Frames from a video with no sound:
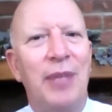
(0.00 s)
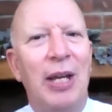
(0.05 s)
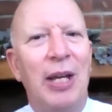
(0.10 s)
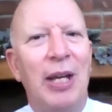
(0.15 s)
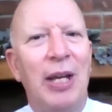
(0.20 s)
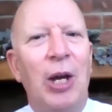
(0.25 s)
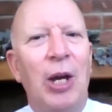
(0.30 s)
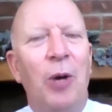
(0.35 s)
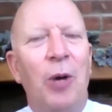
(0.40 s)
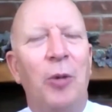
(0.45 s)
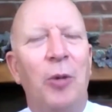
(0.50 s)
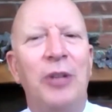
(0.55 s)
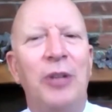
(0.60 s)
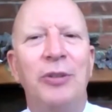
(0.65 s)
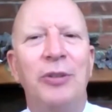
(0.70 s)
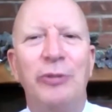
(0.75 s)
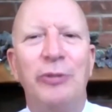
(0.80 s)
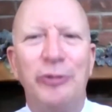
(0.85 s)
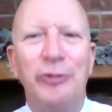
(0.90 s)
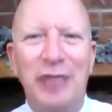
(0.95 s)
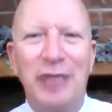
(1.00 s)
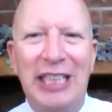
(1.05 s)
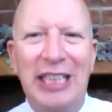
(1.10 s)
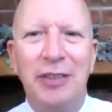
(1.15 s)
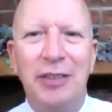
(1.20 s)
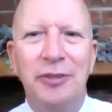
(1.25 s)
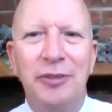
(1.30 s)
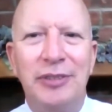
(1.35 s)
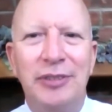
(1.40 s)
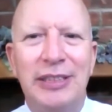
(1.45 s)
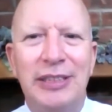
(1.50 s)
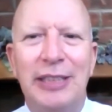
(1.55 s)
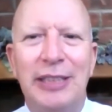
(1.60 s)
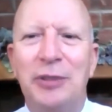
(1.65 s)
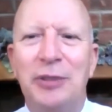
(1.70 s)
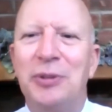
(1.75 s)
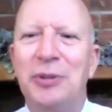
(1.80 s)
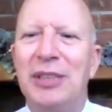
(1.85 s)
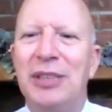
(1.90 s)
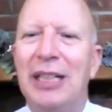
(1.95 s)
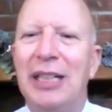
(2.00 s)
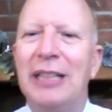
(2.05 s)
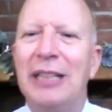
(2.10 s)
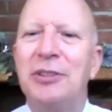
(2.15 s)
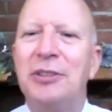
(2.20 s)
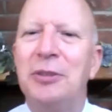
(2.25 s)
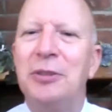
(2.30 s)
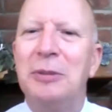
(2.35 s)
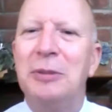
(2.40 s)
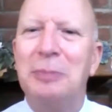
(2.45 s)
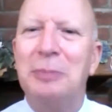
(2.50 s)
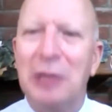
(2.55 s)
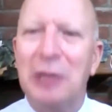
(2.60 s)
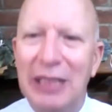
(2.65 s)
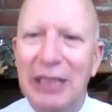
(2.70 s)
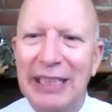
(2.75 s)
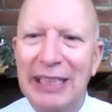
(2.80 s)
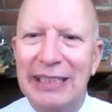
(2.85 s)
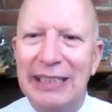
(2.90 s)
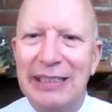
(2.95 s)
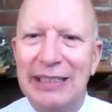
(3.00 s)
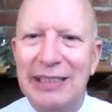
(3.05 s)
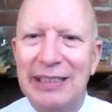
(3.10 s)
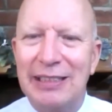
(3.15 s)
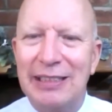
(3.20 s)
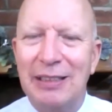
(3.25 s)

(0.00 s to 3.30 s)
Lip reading: where you found that you got to a place